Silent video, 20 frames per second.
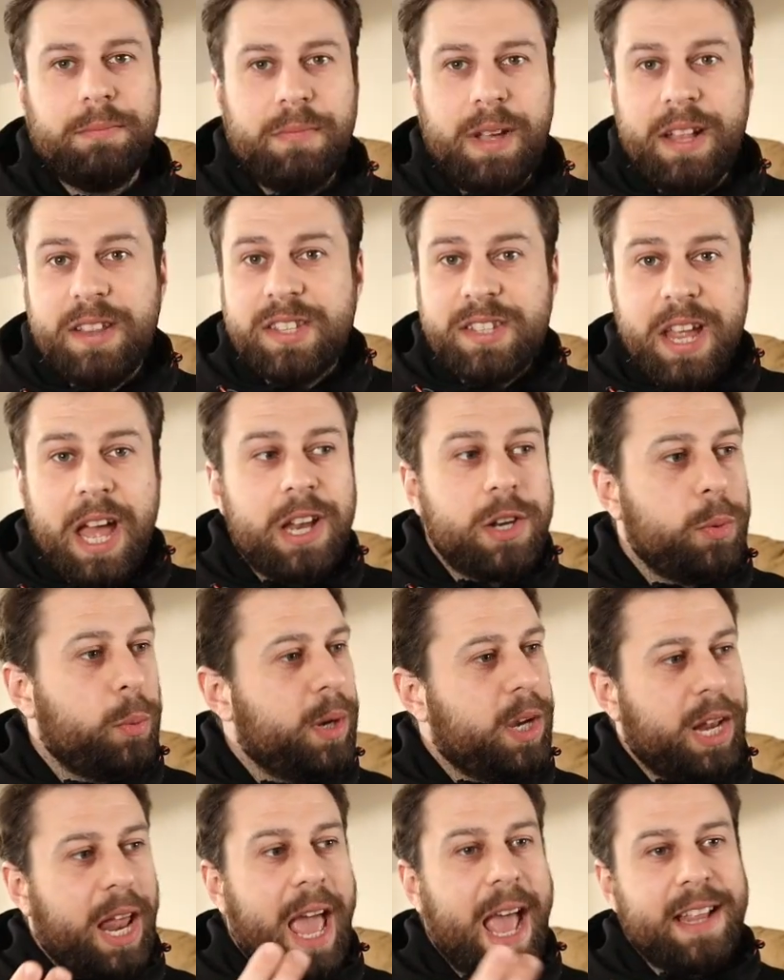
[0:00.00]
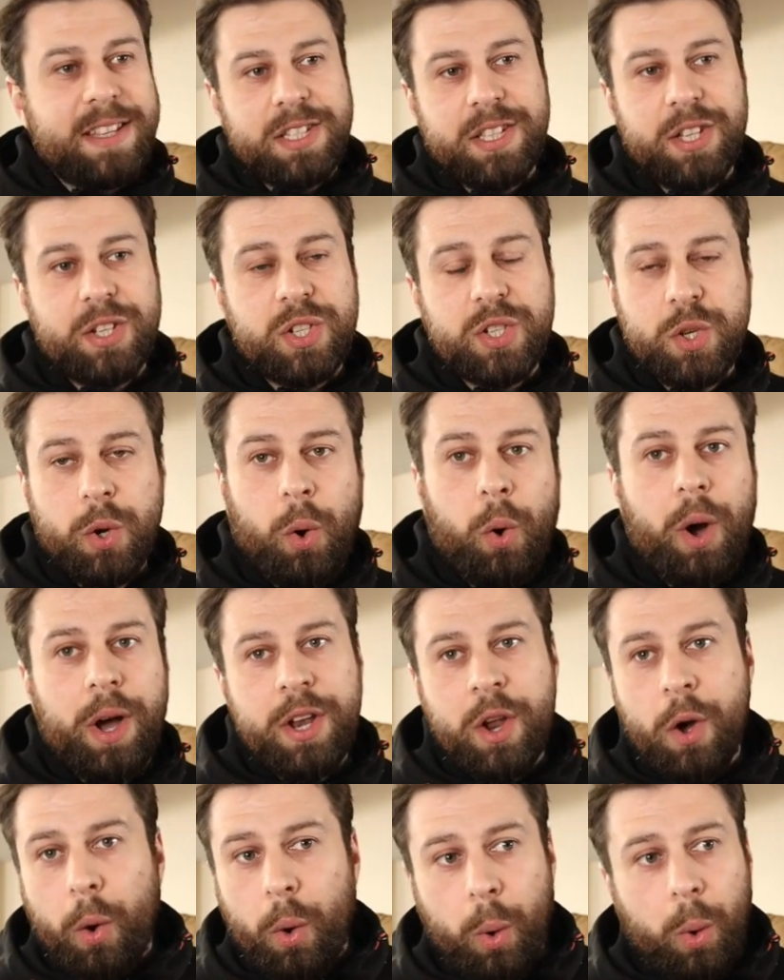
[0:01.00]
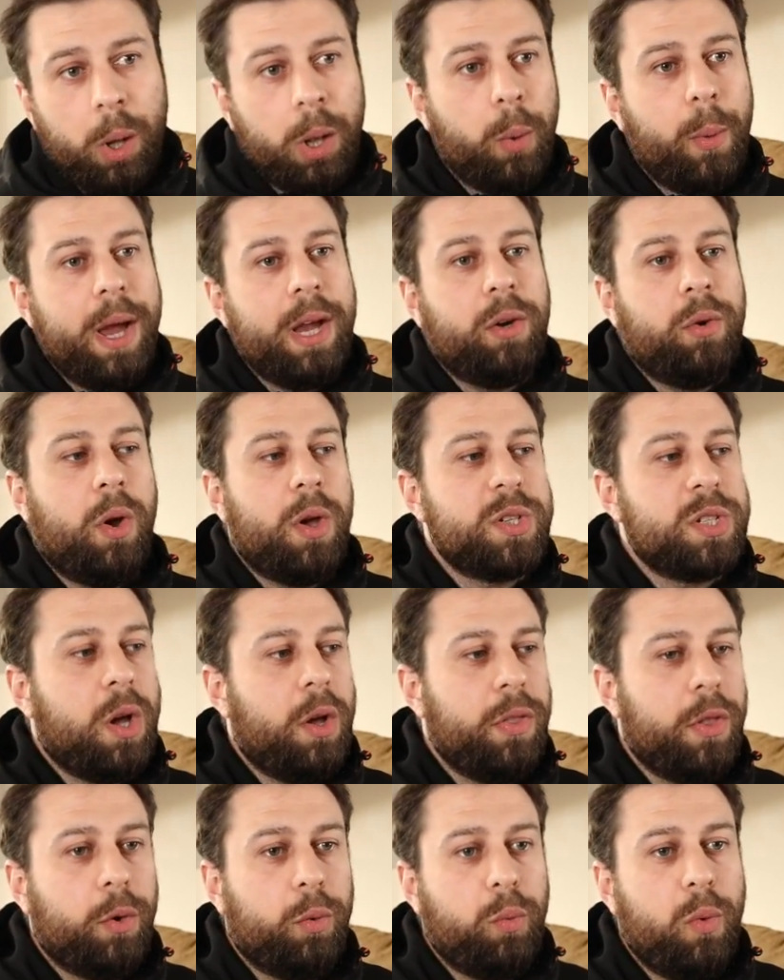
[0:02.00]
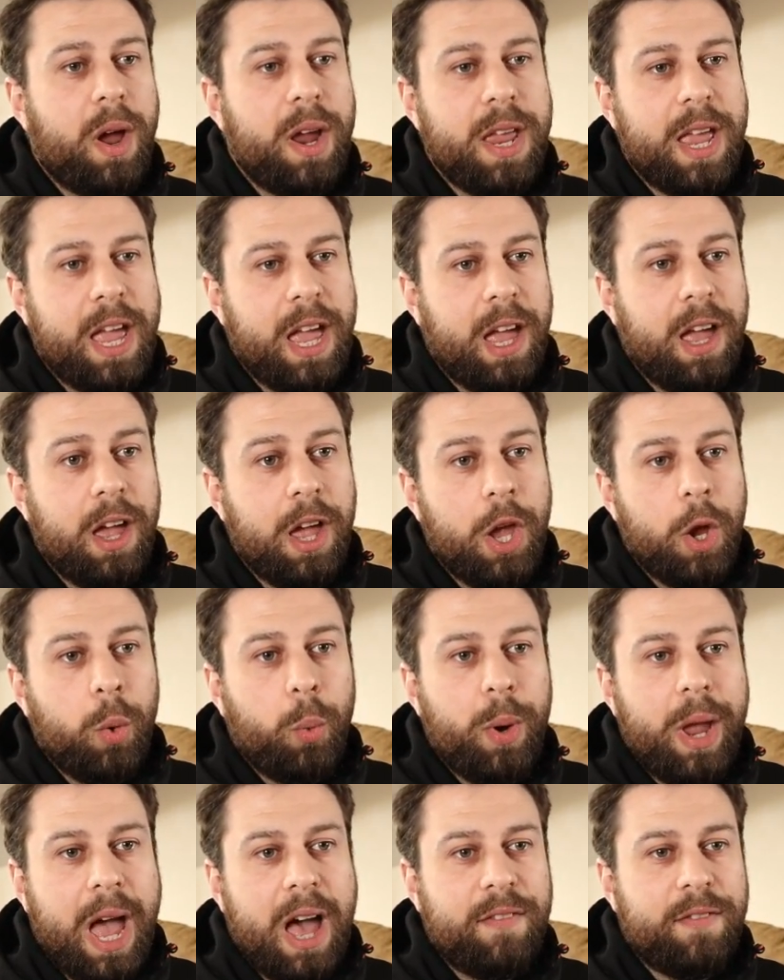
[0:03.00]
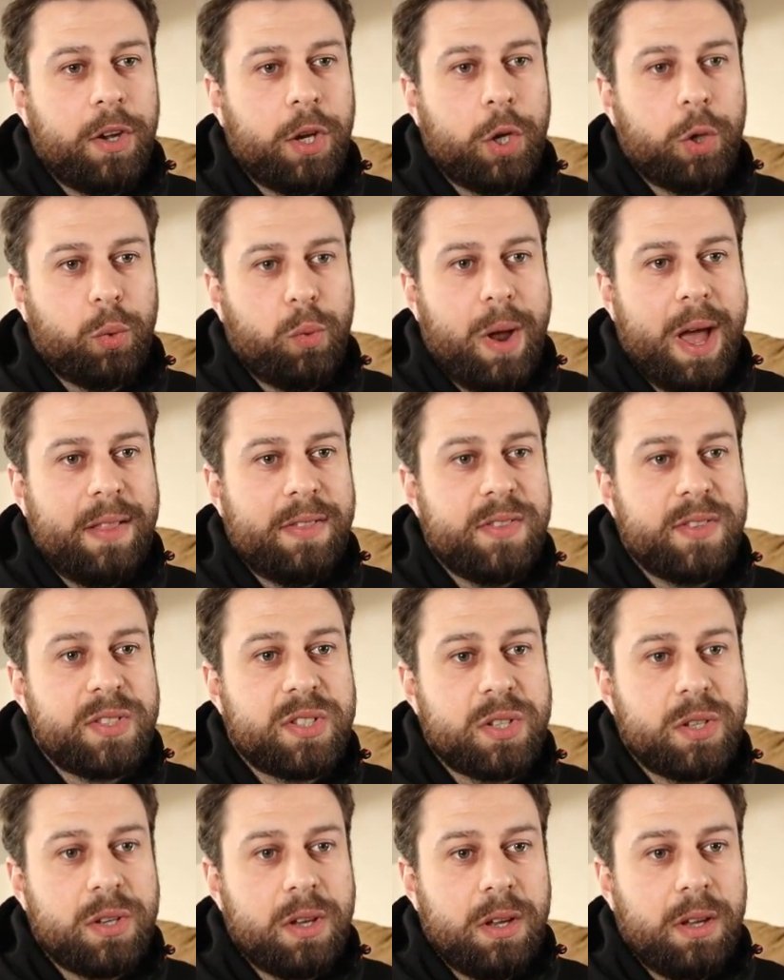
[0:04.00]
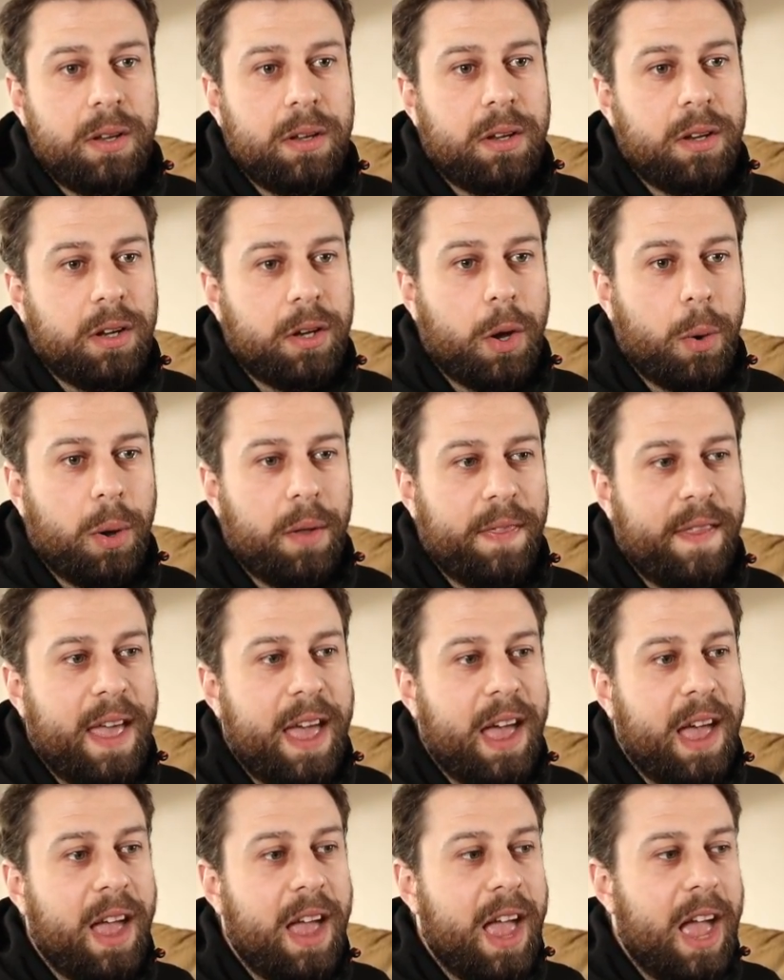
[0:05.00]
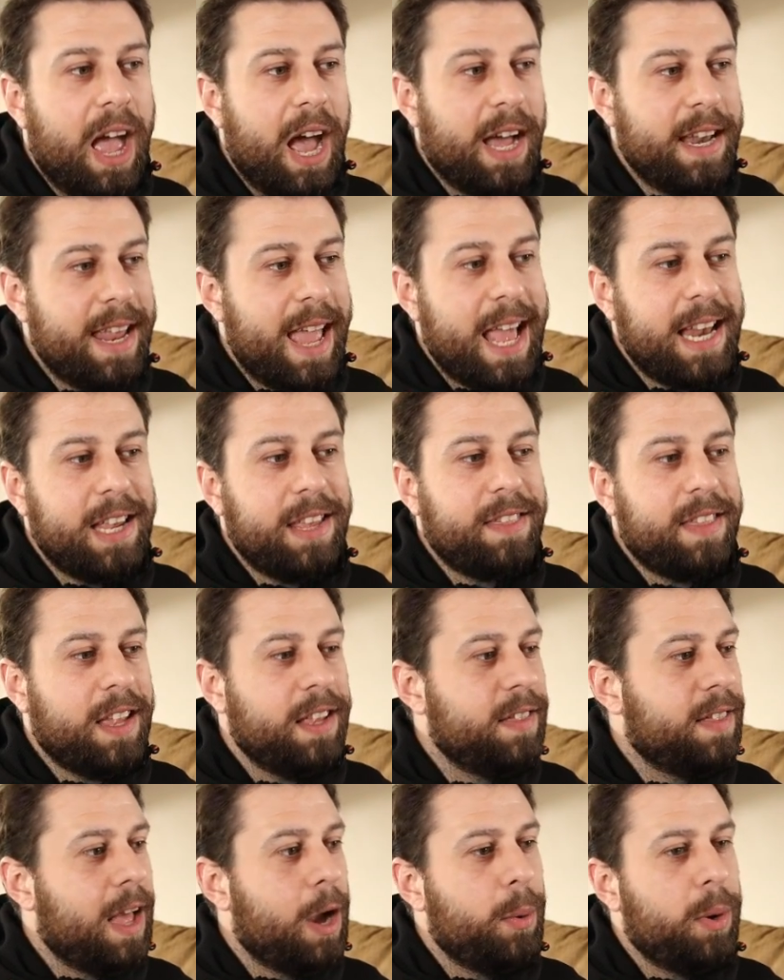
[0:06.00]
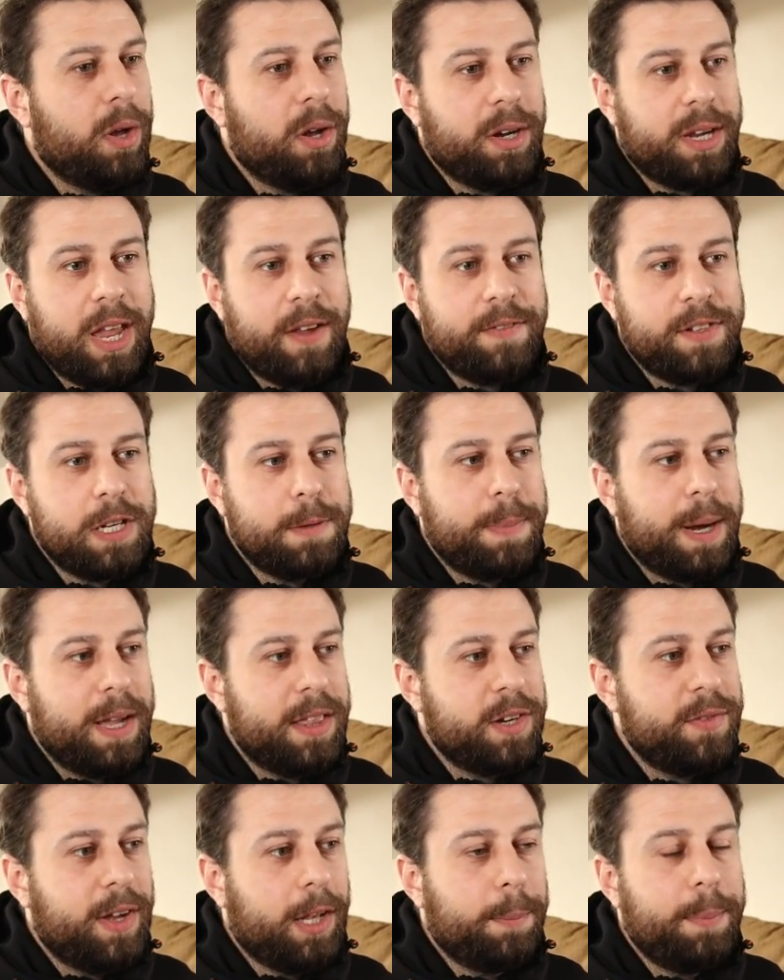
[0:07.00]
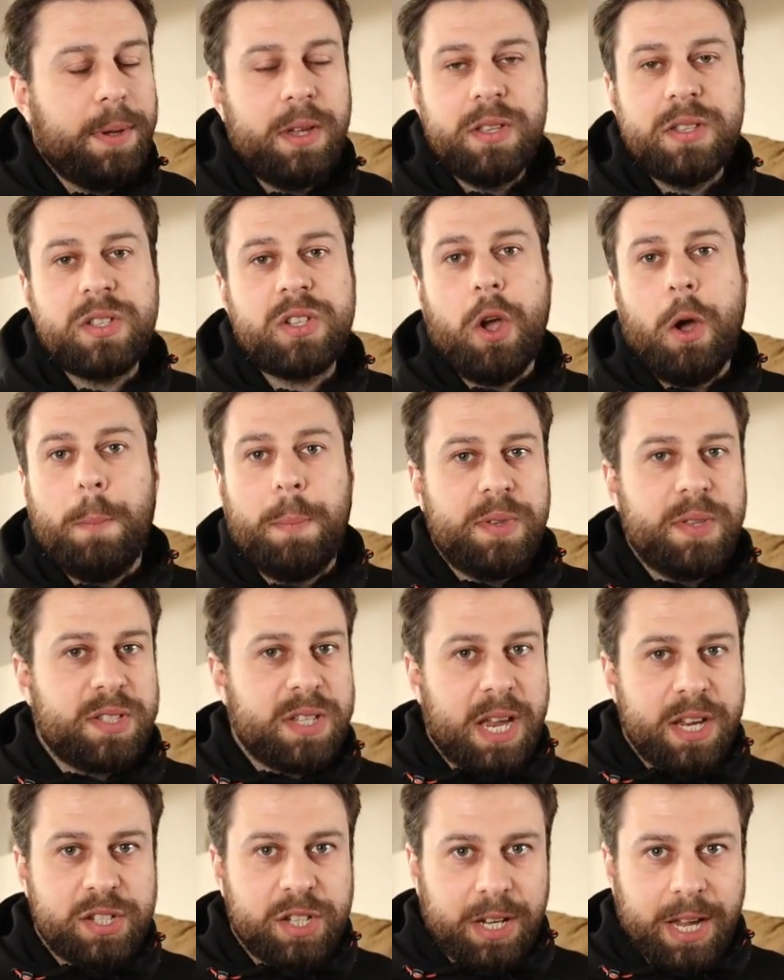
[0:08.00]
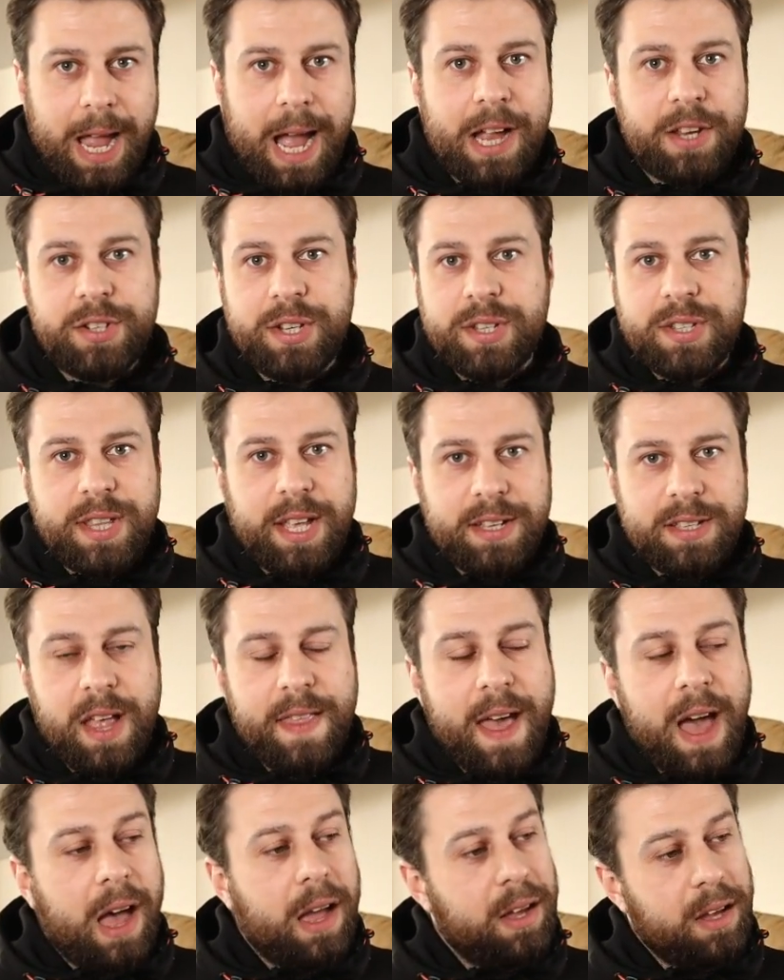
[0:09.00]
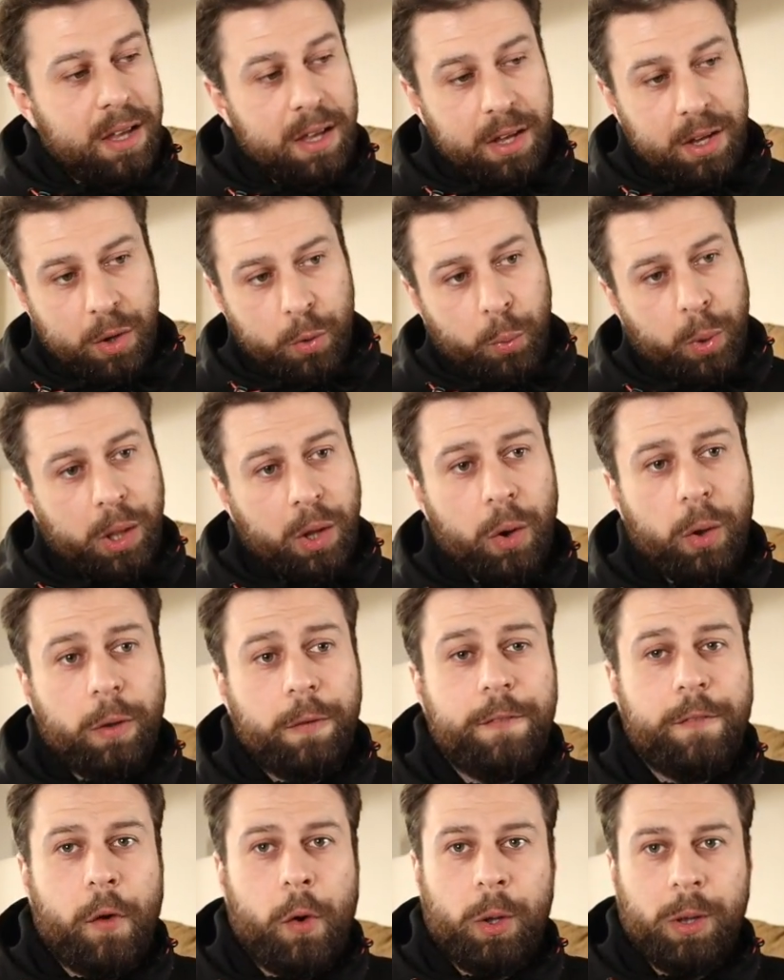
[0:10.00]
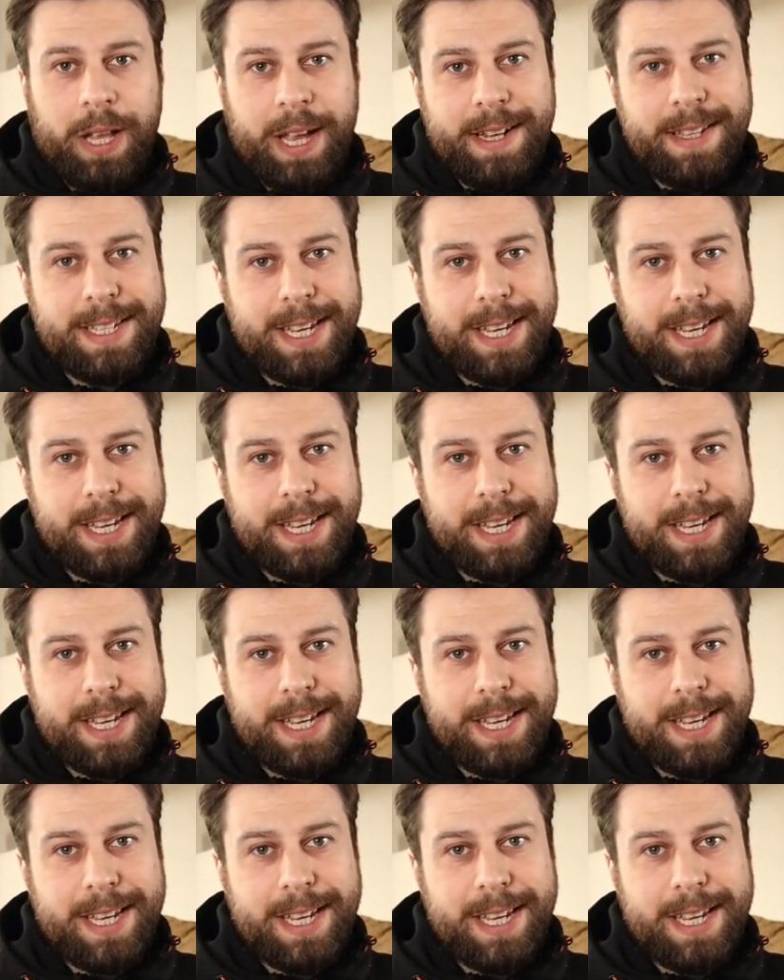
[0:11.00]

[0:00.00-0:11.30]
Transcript: Instead, we're going to head to the store, and all the way across on the right here, we have grants. Go on there, and anything that we are gifted by the developers, compensation caches, things like that, will all fall into